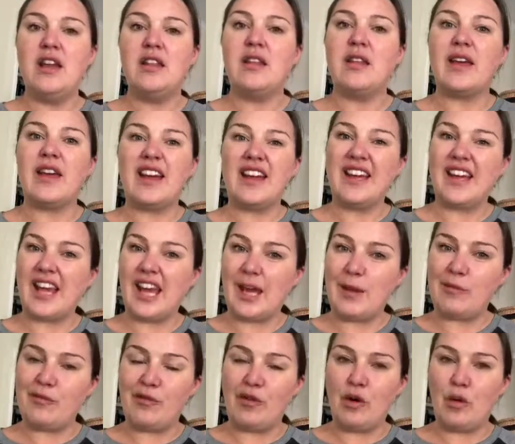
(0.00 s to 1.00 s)
that they can
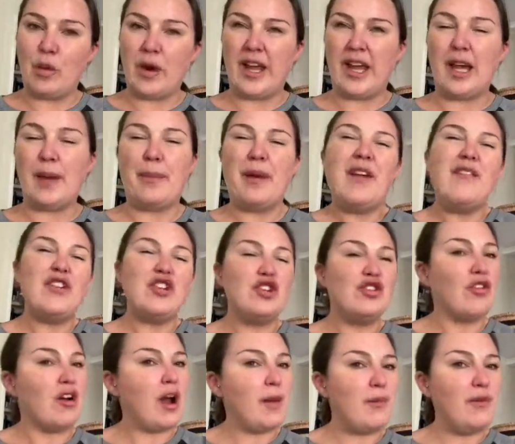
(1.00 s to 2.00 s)
keep for a week, a bit of a
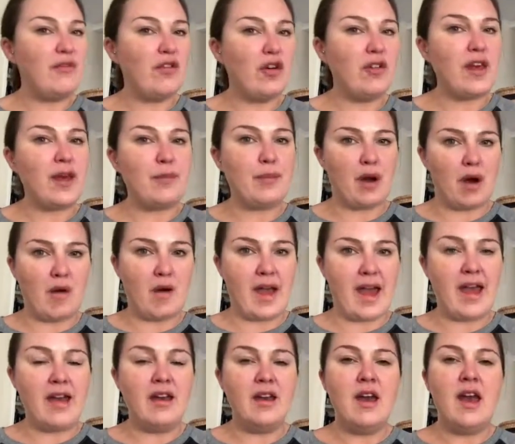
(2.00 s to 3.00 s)
try before they
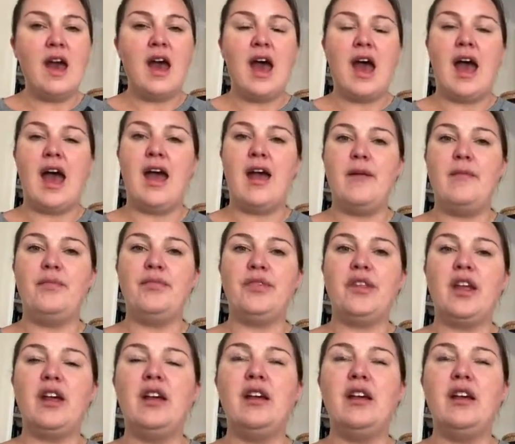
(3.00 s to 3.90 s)
buy, and